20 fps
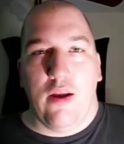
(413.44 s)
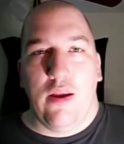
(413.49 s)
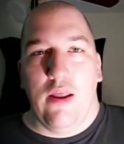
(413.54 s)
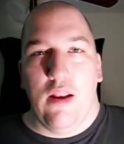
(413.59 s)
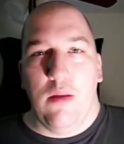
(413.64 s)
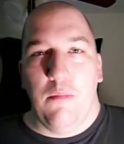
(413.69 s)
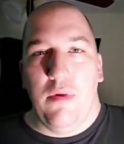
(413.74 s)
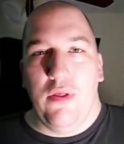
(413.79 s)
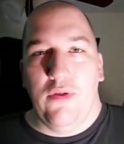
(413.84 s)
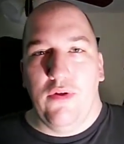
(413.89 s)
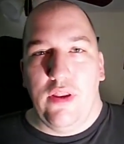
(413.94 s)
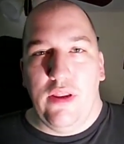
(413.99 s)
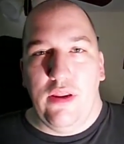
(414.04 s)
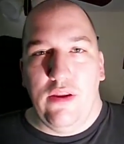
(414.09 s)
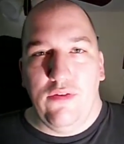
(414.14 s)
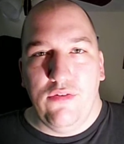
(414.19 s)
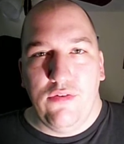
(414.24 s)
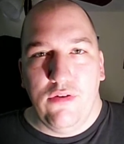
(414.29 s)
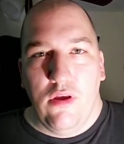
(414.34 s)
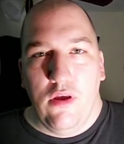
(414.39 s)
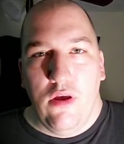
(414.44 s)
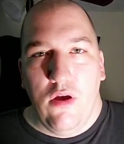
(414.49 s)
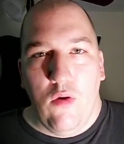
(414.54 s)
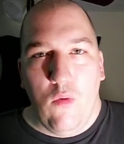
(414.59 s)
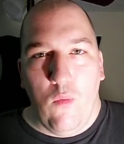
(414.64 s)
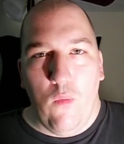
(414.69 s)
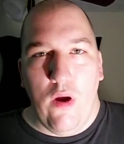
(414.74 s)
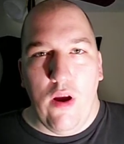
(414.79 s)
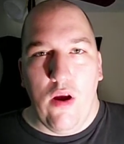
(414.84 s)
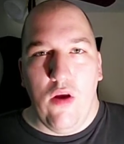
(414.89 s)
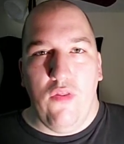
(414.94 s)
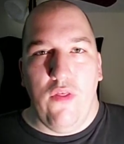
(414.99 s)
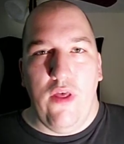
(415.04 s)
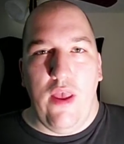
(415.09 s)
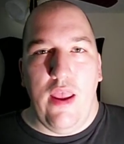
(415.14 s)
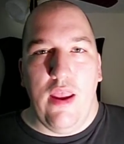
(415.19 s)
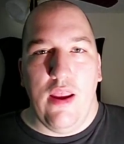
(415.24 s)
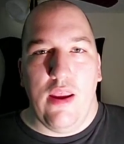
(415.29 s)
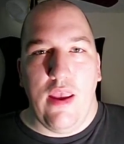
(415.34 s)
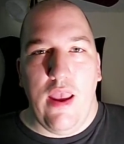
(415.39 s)
get abilities where
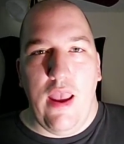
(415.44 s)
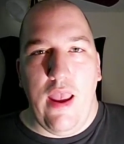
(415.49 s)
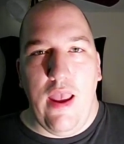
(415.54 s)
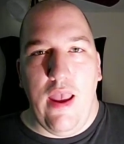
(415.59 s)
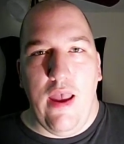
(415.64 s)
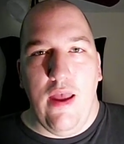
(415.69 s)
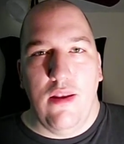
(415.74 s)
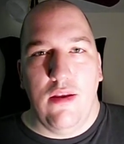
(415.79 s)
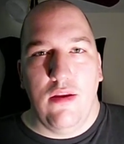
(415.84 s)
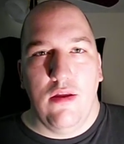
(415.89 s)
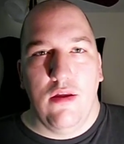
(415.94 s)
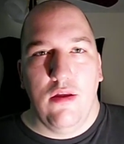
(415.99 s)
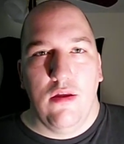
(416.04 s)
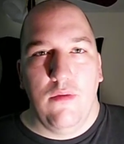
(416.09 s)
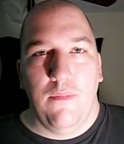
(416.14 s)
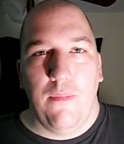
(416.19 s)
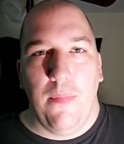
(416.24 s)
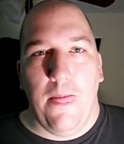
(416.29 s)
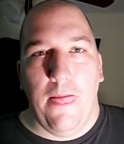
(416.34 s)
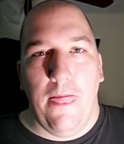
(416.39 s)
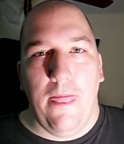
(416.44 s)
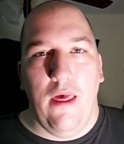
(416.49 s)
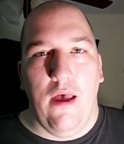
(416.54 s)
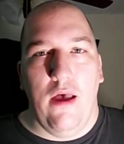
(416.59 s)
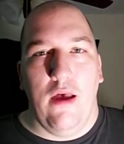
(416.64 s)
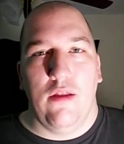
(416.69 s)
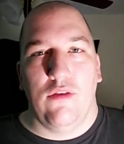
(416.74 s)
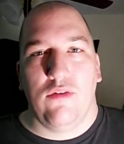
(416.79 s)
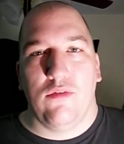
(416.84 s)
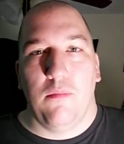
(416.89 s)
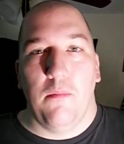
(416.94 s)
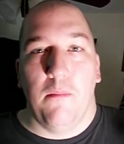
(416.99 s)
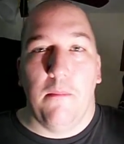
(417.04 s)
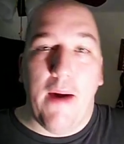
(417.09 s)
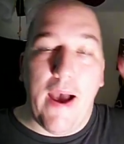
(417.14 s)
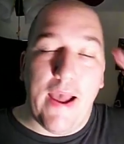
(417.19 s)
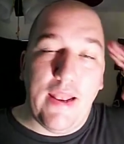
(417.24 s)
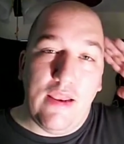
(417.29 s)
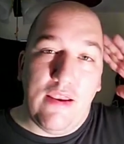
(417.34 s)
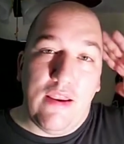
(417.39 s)
they can, it's
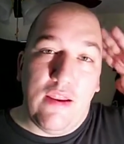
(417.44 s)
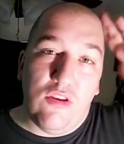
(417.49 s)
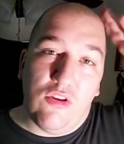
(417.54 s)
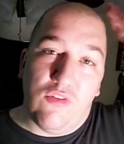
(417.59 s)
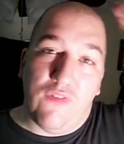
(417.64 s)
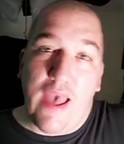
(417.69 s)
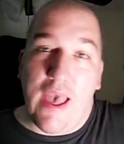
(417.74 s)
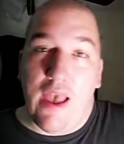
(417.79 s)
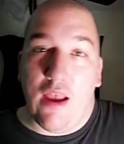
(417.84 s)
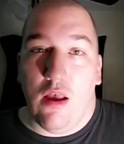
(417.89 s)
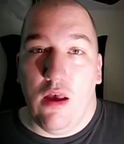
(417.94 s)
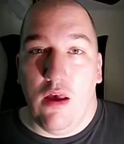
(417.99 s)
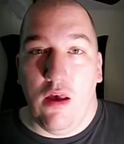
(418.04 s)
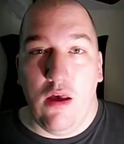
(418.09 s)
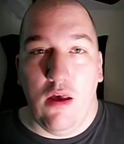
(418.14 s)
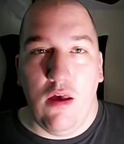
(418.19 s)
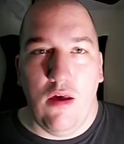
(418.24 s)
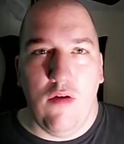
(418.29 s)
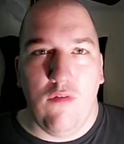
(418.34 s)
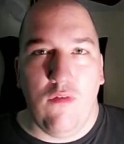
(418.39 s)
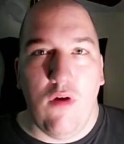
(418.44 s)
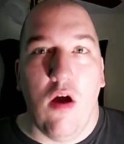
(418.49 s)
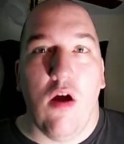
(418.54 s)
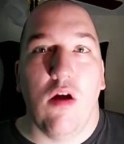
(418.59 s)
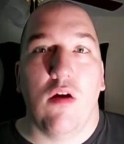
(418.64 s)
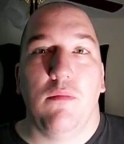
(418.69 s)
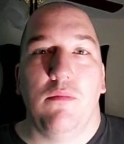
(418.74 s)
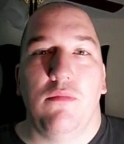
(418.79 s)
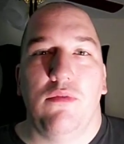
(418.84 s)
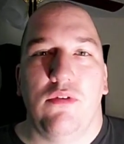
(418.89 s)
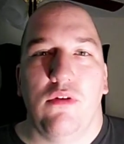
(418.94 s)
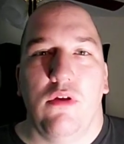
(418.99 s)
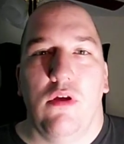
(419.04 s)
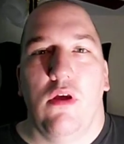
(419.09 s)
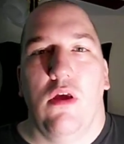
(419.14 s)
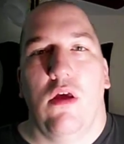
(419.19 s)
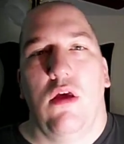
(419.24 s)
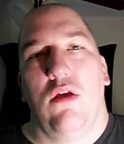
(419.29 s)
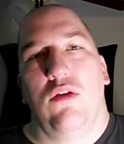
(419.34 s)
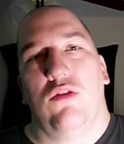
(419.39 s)
mighty deeds of arms.
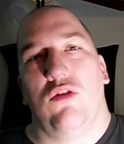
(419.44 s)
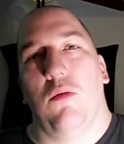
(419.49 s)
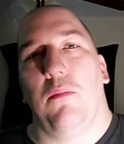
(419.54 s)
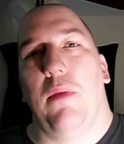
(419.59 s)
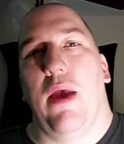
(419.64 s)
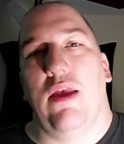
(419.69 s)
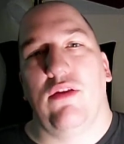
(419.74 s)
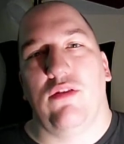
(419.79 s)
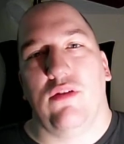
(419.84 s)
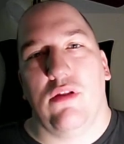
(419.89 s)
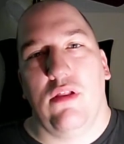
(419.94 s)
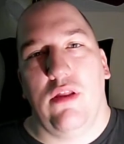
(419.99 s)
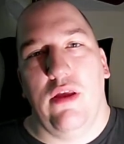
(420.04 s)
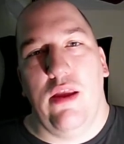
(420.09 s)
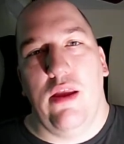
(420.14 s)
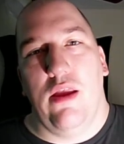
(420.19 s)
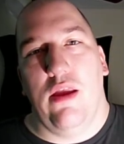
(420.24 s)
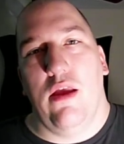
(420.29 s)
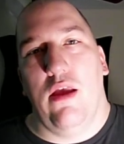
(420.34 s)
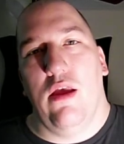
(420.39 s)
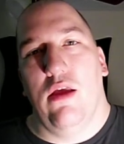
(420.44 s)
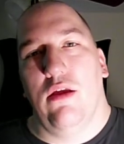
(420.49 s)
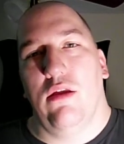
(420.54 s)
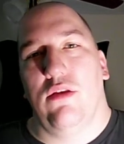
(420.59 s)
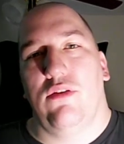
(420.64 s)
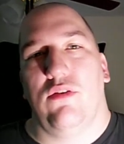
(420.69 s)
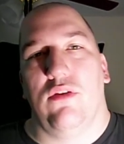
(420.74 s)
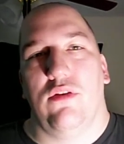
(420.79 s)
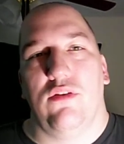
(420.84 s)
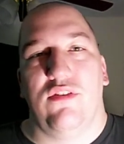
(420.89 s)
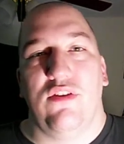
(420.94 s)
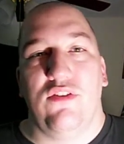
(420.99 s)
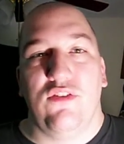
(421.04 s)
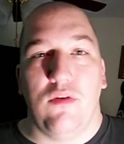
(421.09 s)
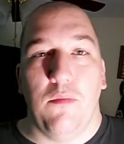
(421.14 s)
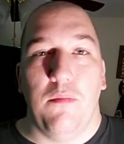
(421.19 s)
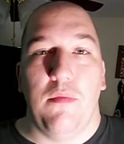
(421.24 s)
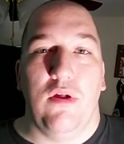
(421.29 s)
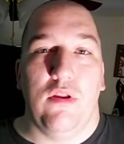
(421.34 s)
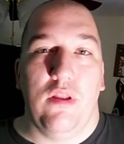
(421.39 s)
So basically, it's a
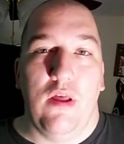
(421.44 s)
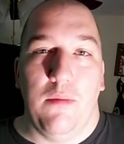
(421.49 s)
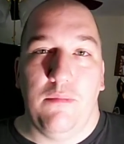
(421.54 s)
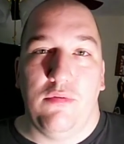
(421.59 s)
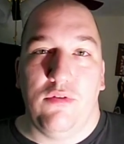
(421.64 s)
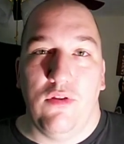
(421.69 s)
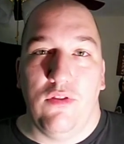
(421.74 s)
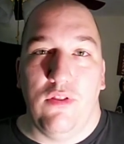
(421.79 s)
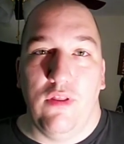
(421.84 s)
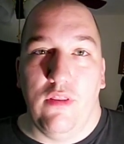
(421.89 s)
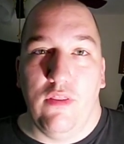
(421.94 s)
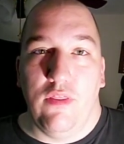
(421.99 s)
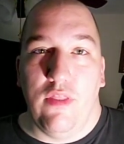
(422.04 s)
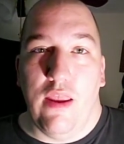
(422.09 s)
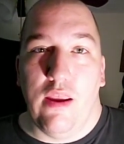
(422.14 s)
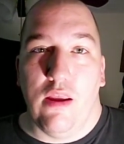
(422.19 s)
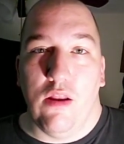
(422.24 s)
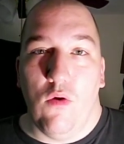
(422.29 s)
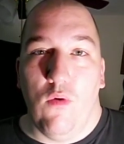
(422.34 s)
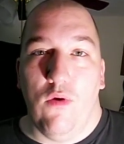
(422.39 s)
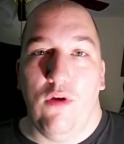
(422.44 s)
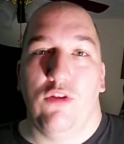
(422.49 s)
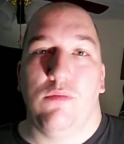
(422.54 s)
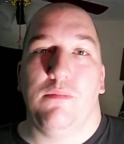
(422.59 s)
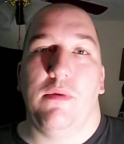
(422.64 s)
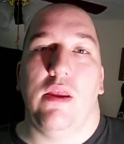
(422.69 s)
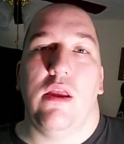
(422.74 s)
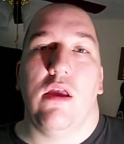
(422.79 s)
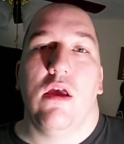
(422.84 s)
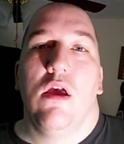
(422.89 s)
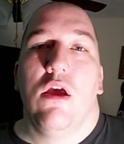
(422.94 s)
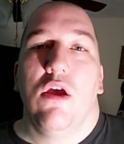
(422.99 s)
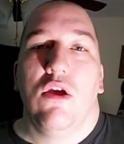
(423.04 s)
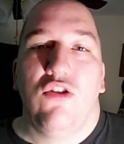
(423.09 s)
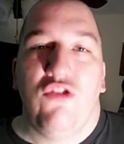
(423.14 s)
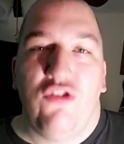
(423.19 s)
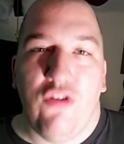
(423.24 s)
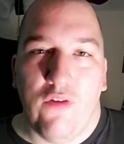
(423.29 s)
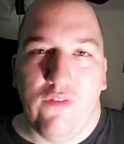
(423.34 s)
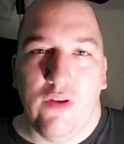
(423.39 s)
system build up so that they can always be
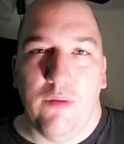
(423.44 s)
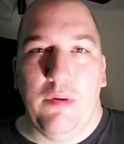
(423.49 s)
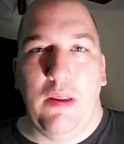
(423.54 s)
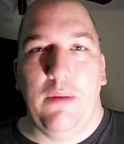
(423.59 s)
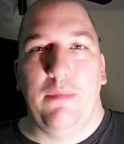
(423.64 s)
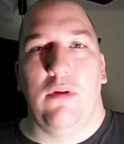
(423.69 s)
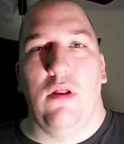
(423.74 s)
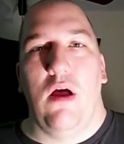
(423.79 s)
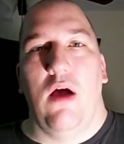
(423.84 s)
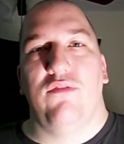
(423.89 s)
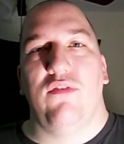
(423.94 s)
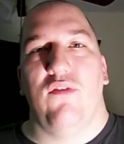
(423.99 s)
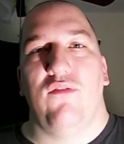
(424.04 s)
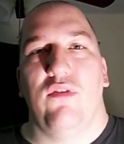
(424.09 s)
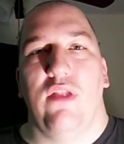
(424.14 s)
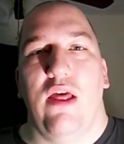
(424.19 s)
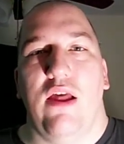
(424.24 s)
shoving people off of